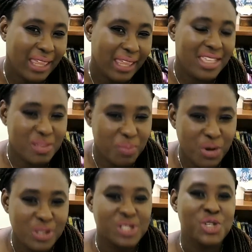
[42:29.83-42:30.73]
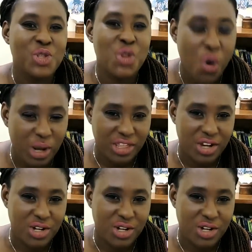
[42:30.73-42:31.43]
these persons know what they're